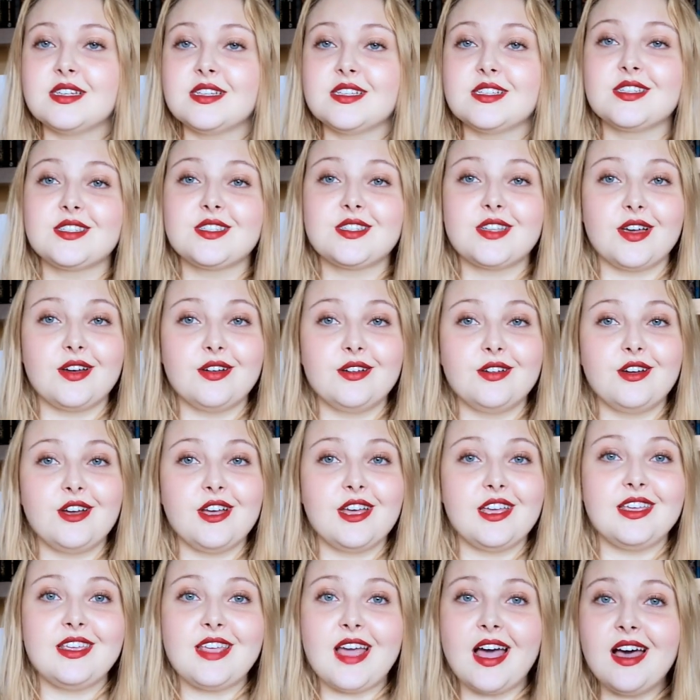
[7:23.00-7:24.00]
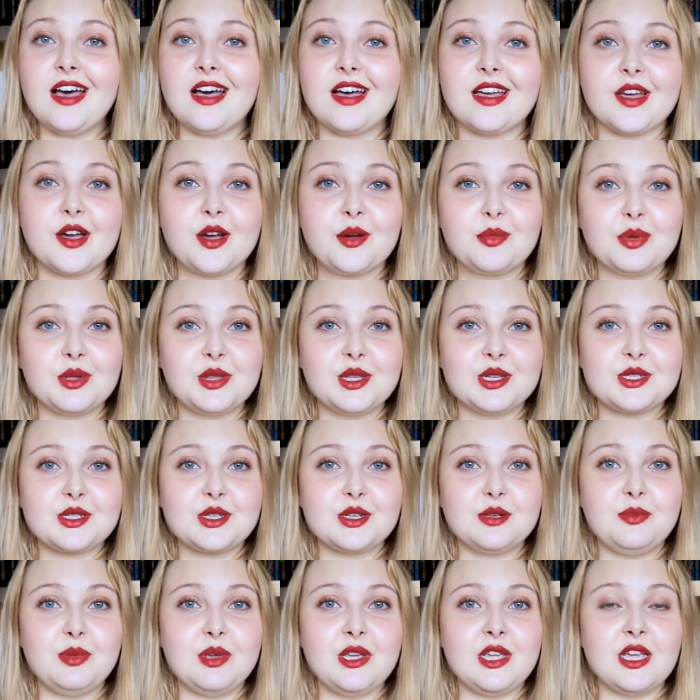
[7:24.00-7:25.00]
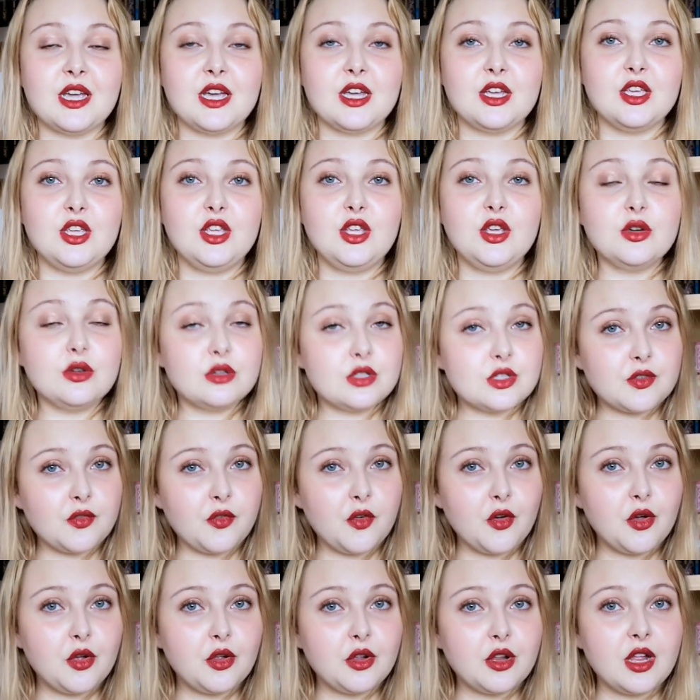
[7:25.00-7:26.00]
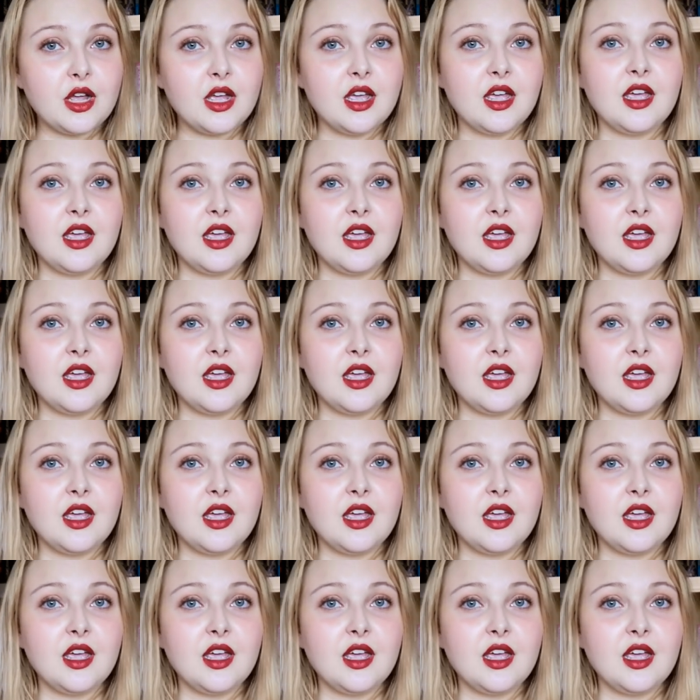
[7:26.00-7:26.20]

So yeah, I hope that this could be useful.